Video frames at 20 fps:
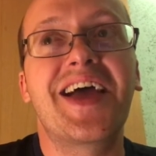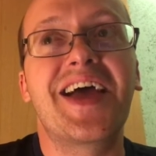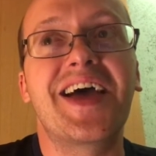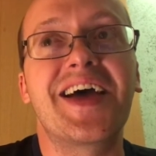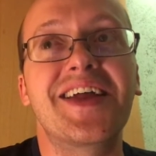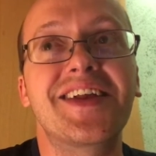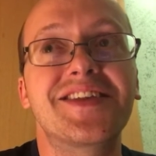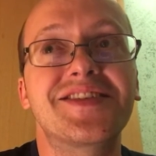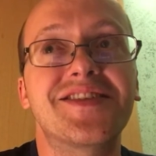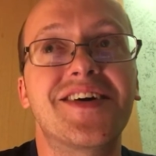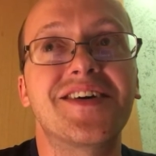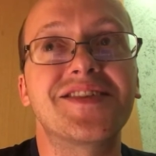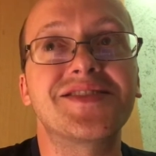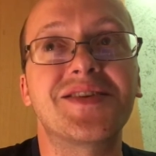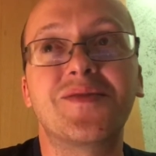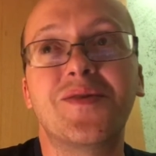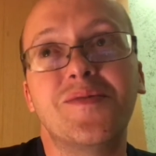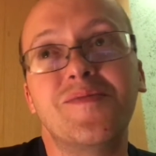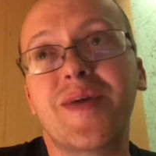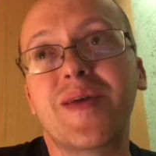And so I was
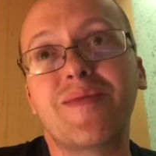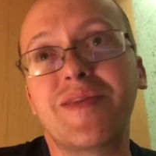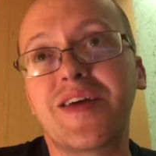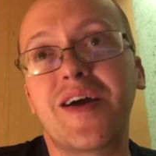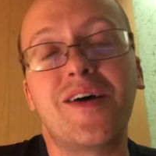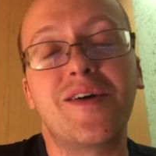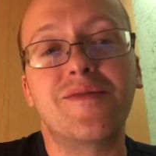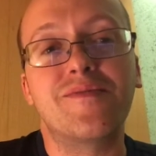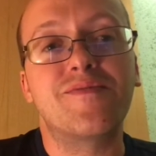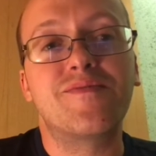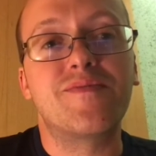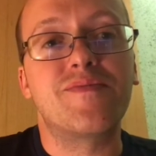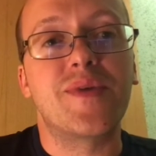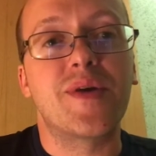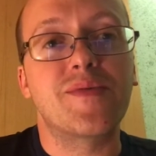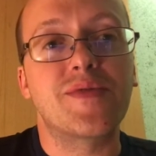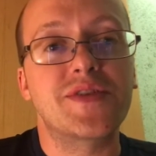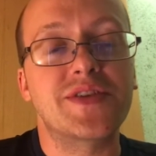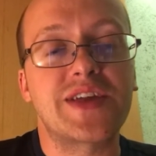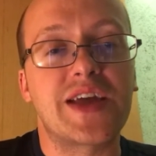like, well, maybe I'll
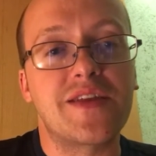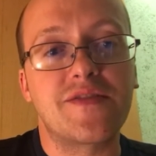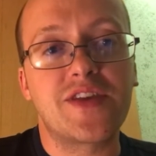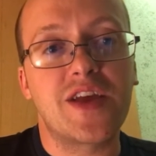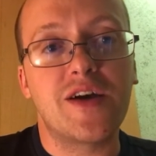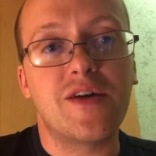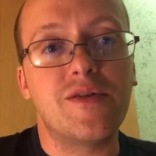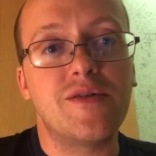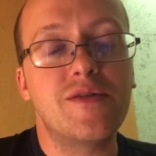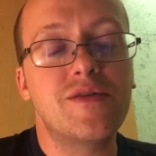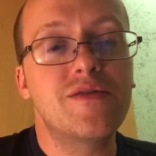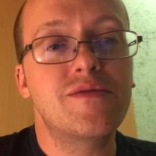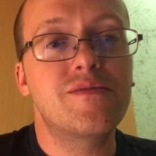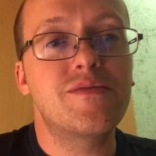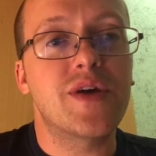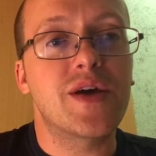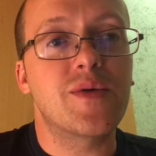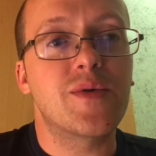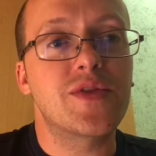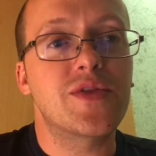be able to just kind of tell
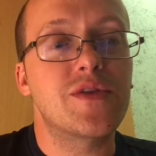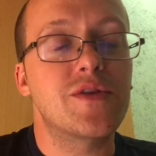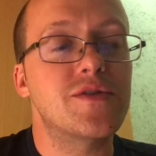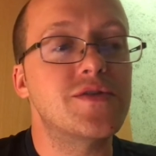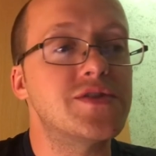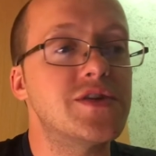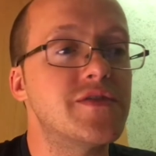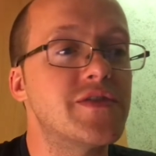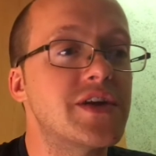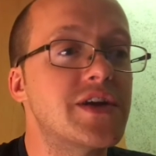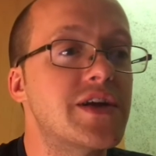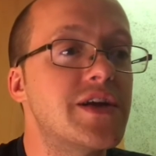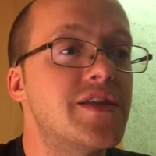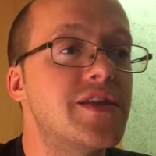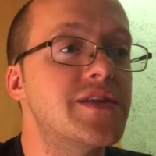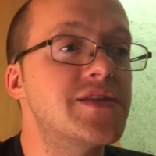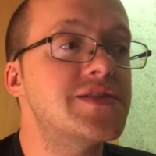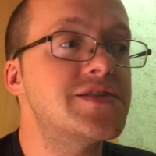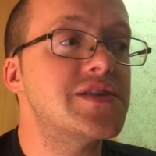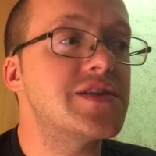by what they're serving.
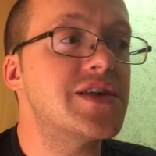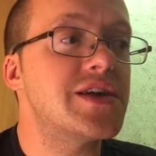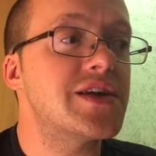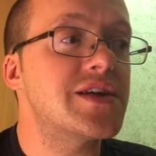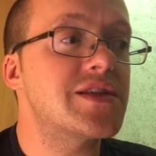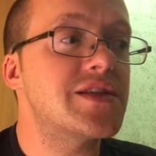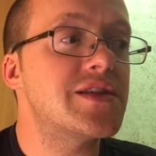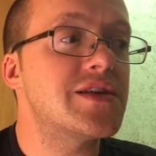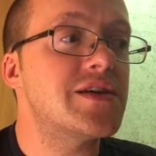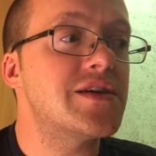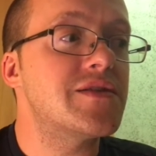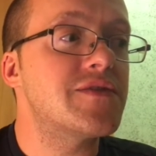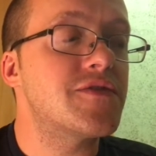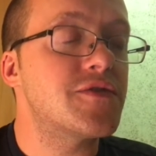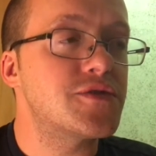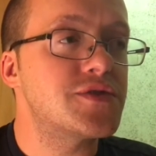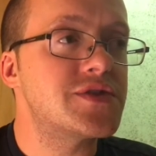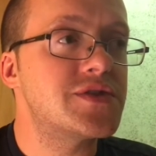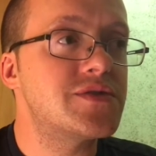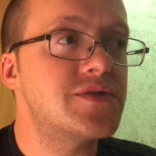And then so like the
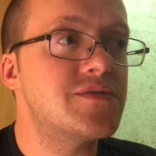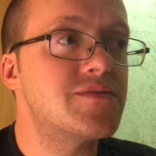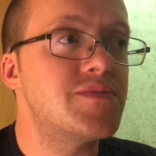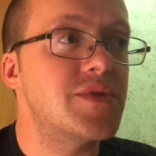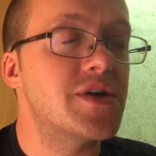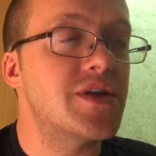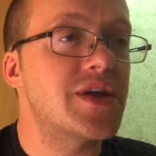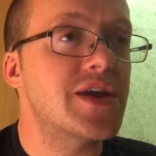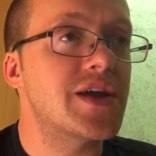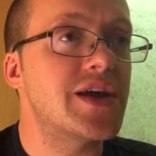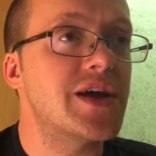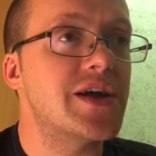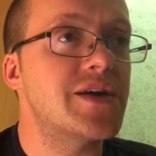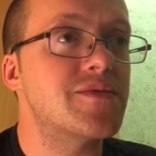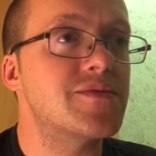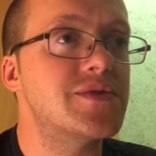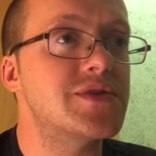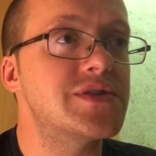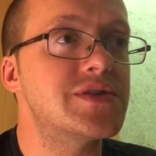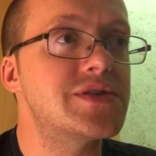first meal I
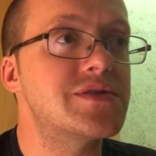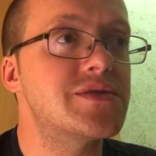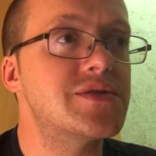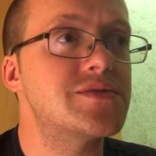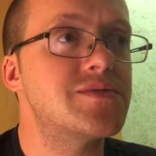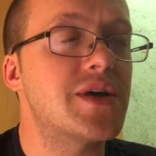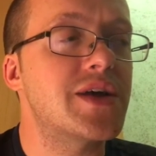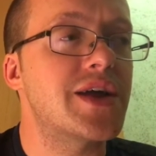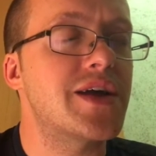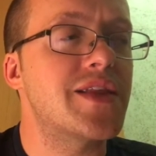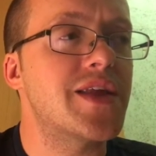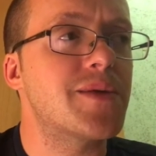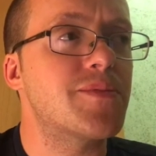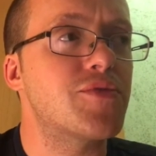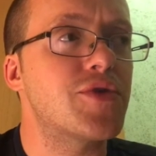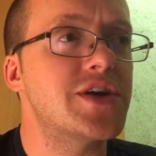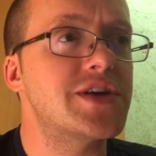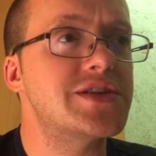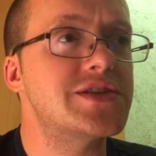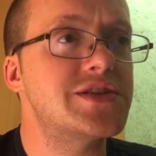got was just, I got like
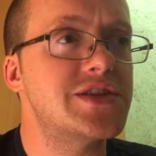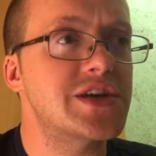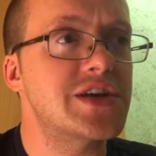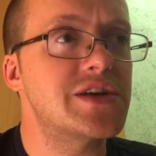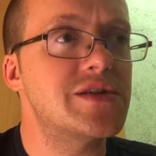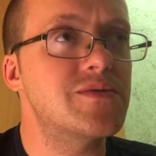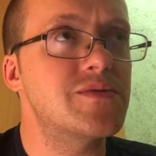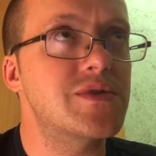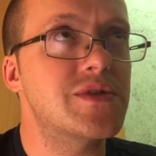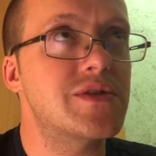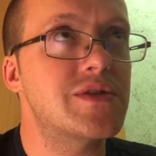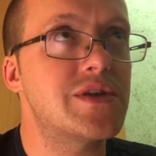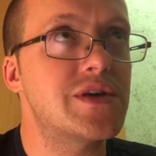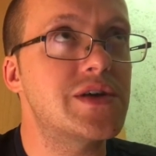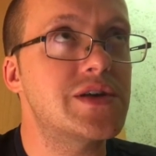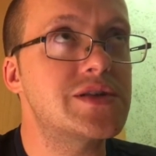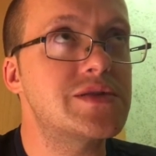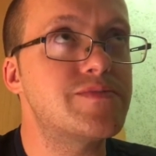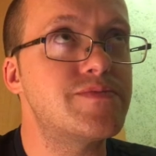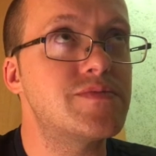braised chicken with
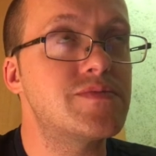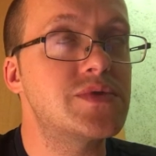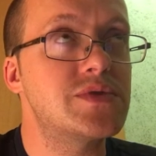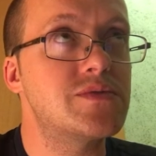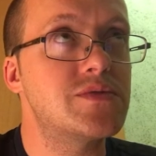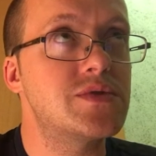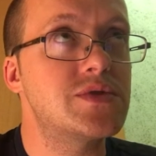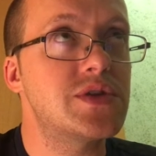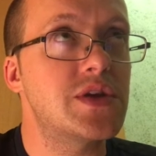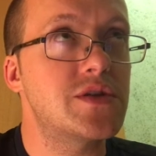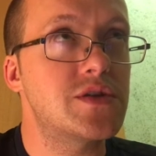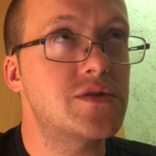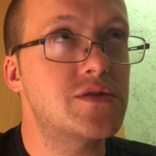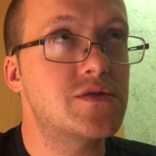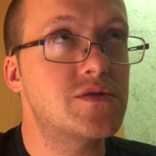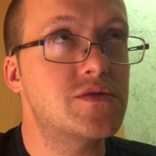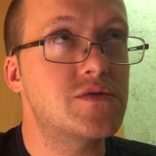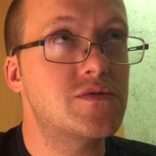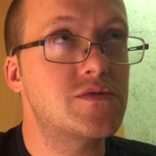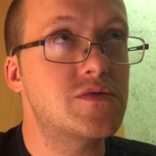
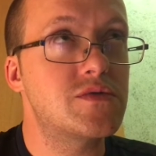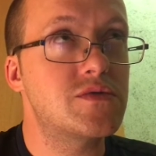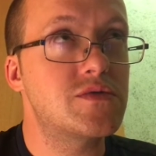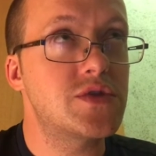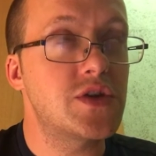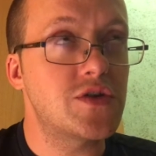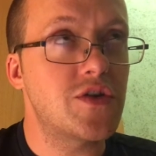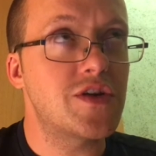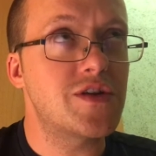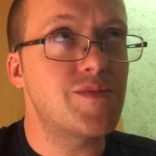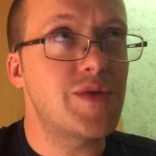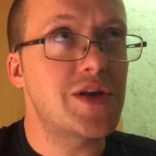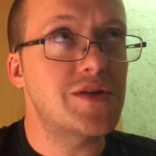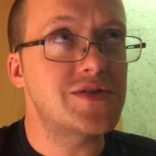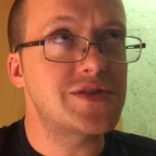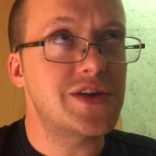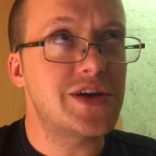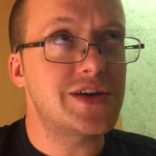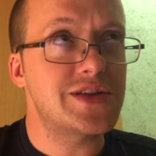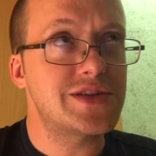sun-dried
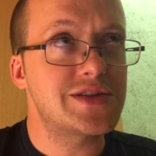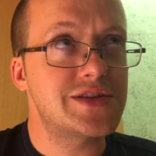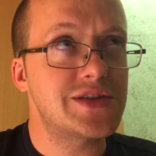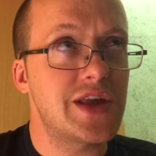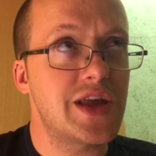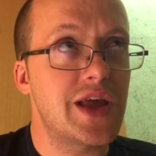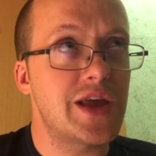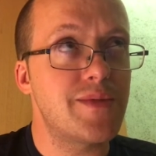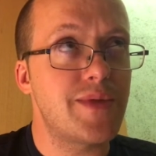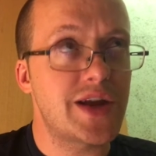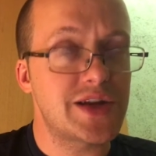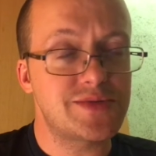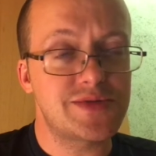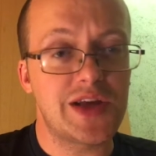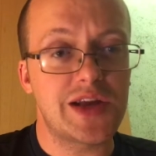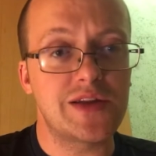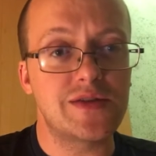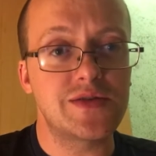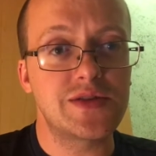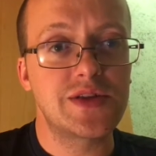tomato sauce and mashed
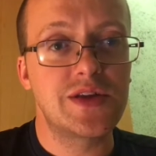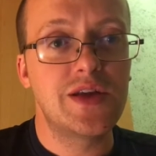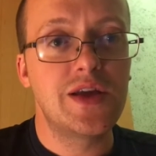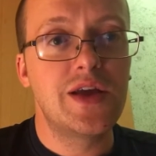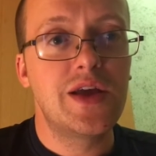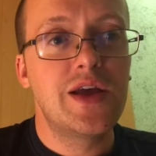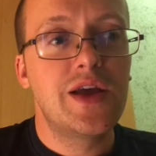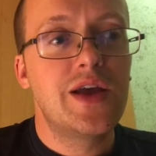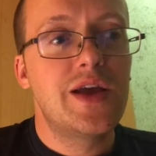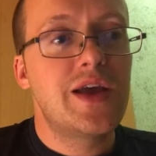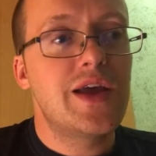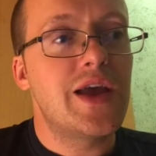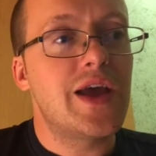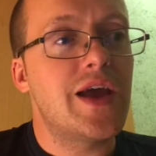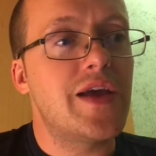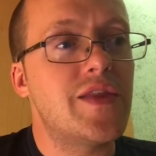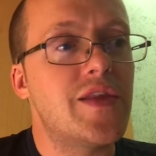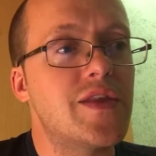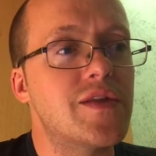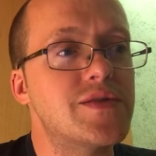potatoes,
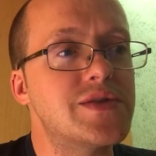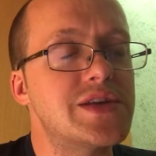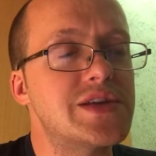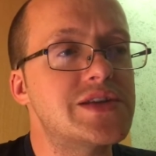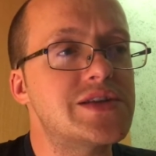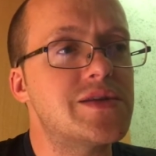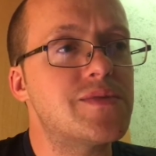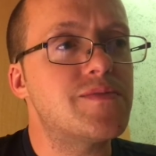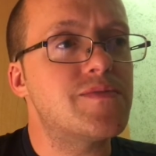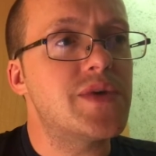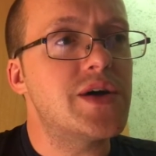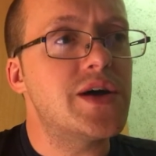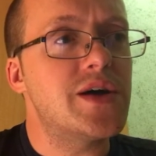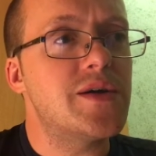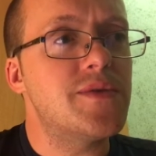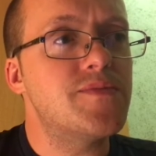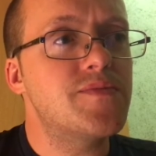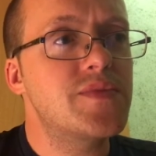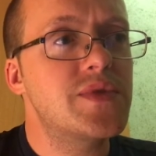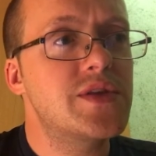and then there's like some
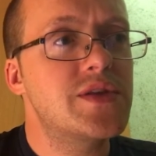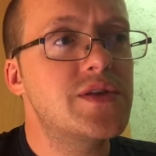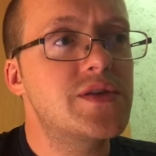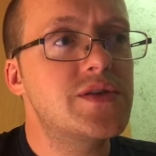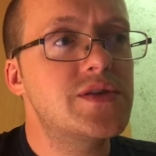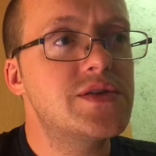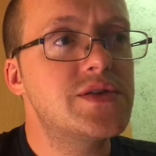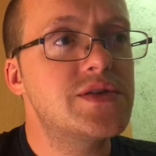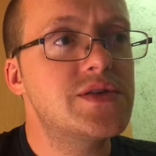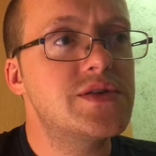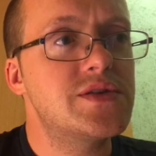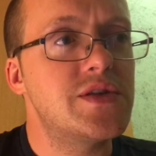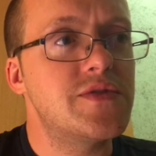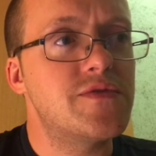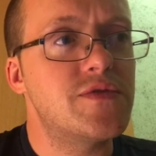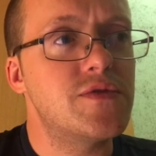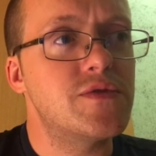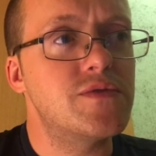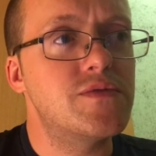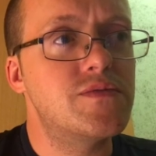
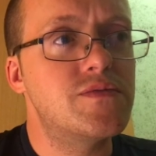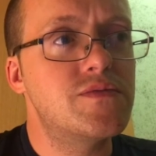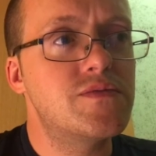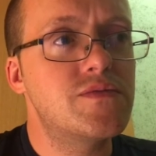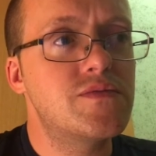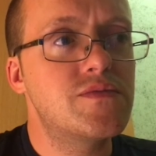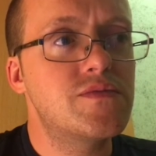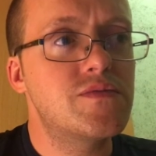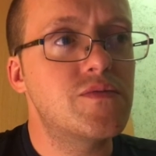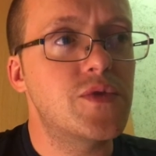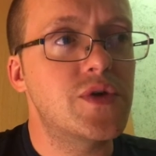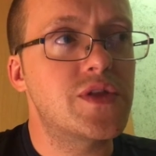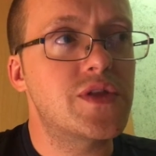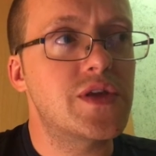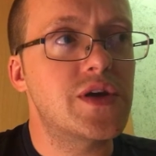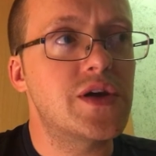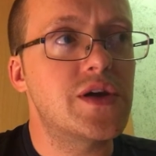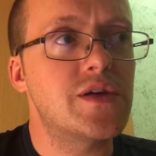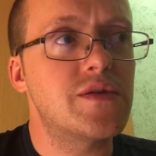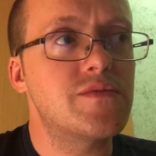seafood with
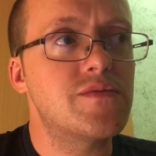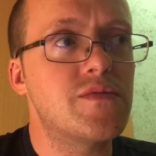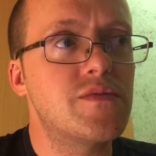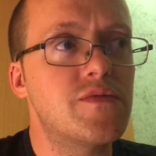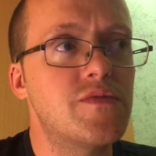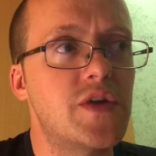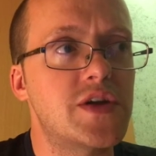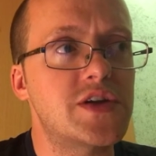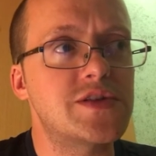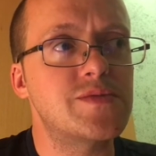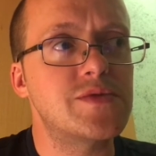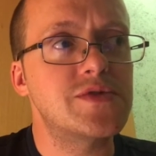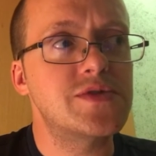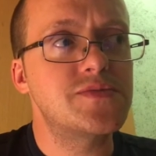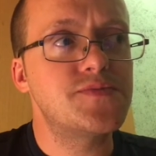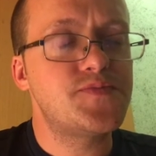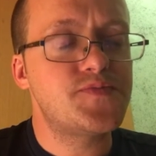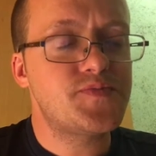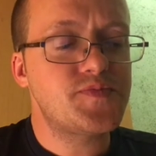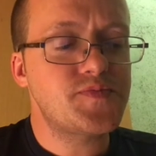vegetables.